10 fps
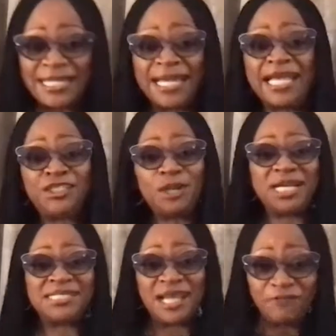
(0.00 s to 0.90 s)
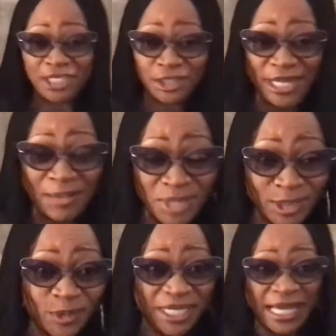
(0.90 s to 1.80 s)
that I shopped at Salvation Army
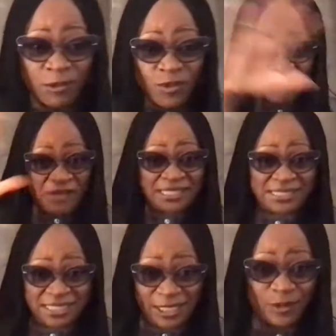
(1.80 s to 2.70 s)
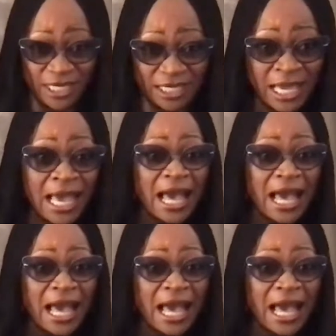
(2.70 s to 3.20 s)
so they can wear fancy clothing,